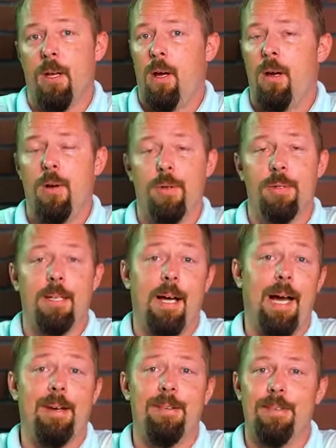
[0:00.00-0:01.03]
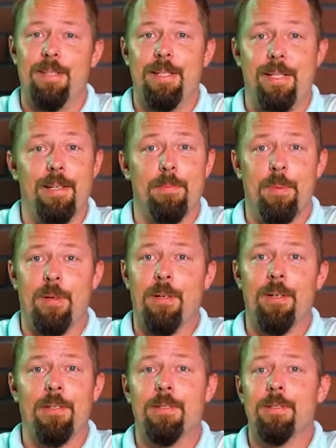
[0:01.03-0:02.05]
Oh, the irony, it
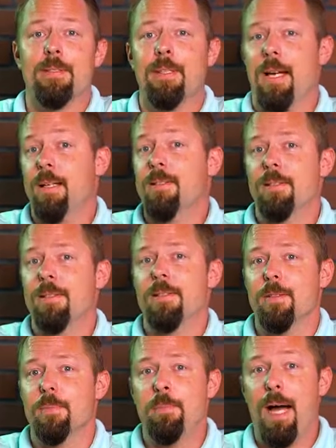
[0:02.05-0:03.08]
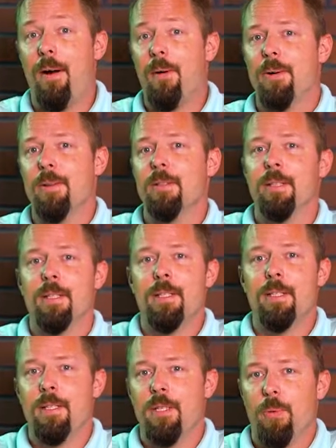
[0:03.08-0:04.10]
burns. Texas has powered
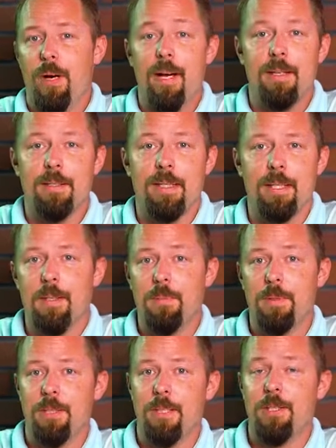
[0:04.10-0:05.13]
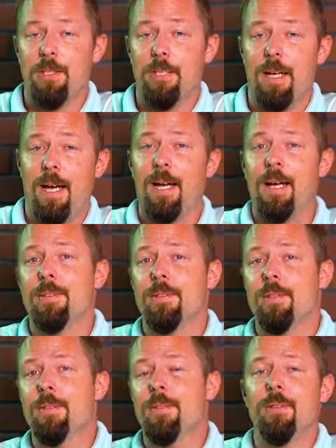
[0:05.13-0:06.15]
the U.S. into position as
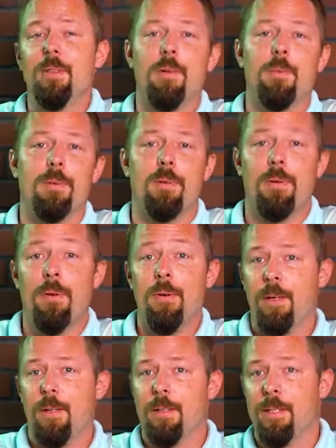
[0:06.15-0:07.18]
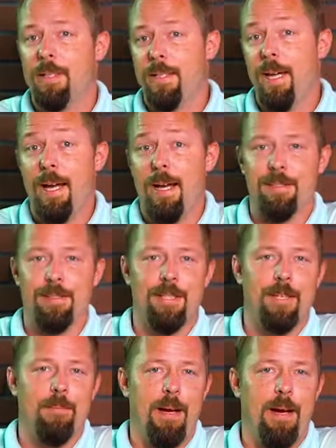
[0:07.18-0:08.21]
a global oil and gas
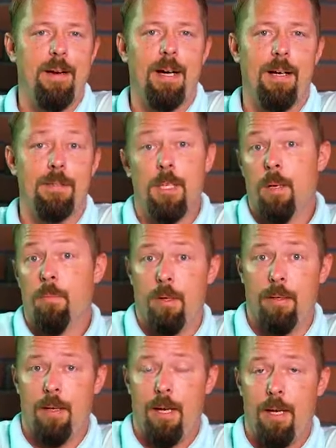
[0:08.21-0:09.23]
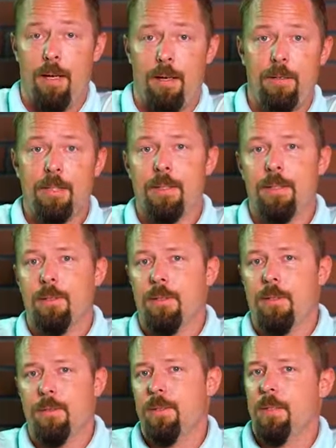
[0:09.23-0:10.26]
powerhouse. But now the
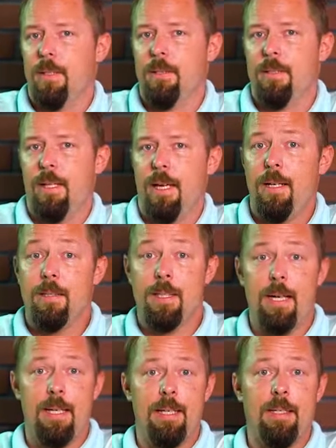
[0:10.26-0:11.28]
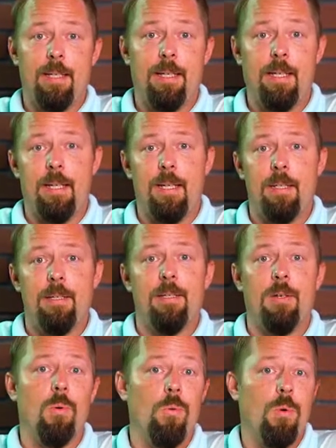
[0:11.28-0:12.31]
Lone Star State is heading in
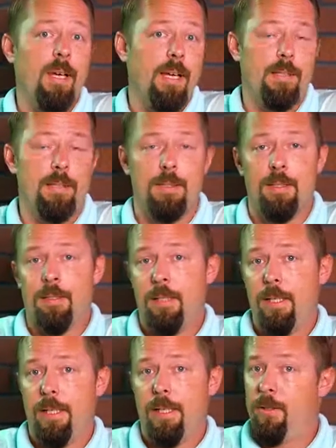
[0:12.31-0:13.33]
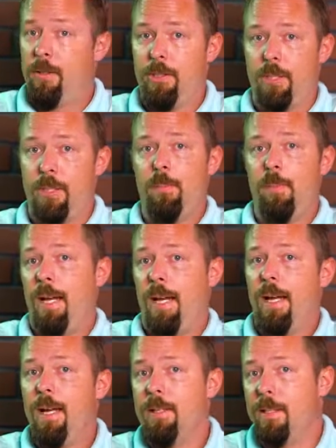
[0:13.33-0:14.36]
wind leadership,
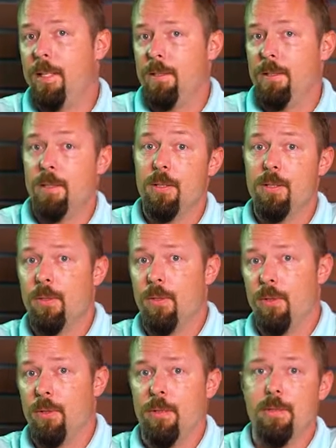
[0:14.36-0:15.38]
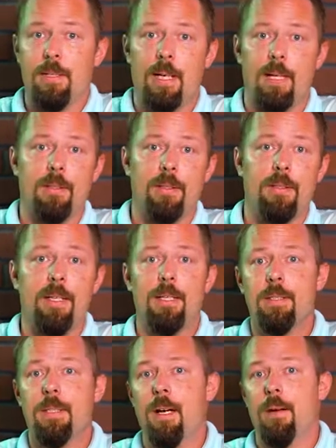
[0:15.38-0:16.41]
and its solar sector
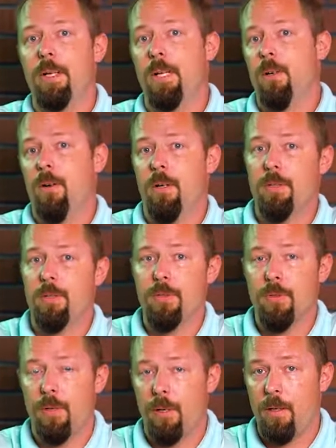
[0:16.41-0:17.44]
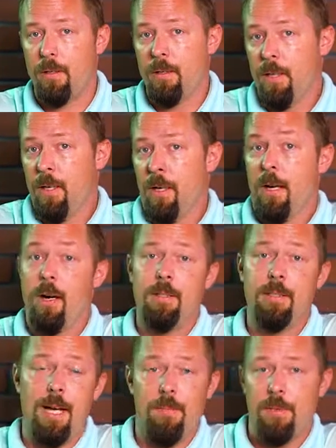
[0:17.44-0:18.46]
is coming on strong on
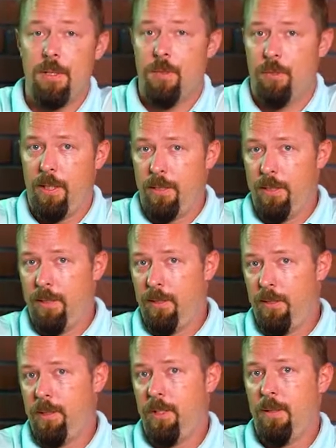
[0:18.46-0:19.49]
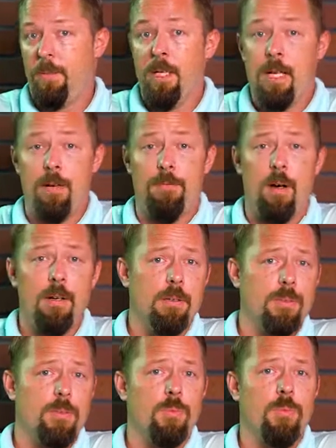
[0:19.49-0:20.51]
top of the wind leadership. If all
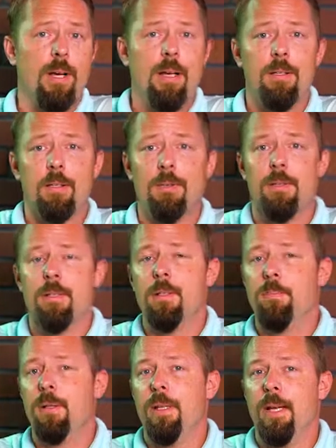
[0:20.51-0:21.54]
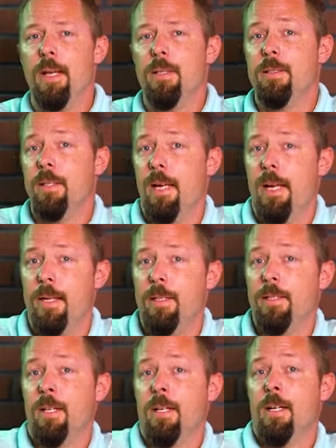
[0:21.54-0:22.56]
goes well according to plans and
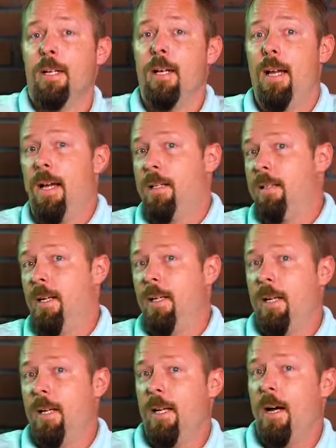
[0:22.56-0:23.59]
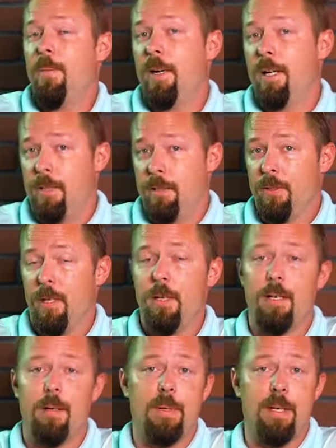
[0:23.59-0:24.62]
And laid out by the
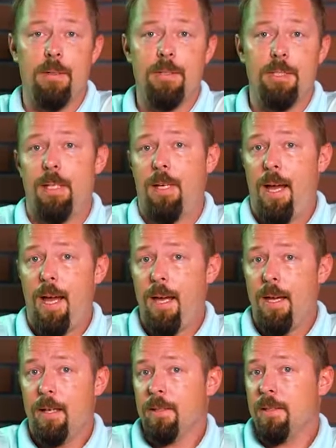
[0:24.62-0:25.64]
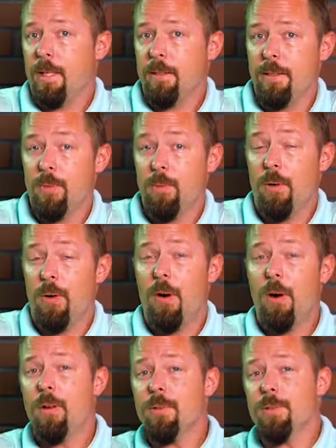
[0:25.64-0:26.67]
startup Energy X, Texas will
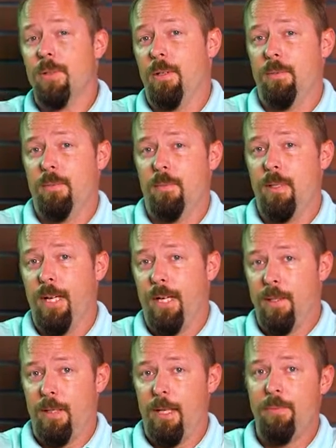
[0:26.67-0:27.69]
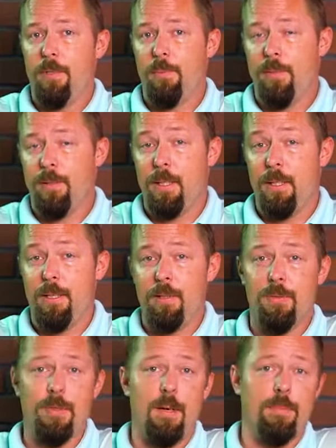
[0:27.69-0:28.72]
also lay claim to birthing
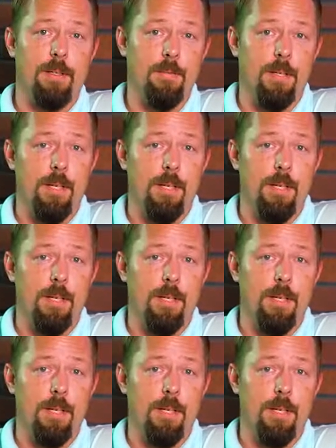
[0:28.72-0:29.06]
disruptive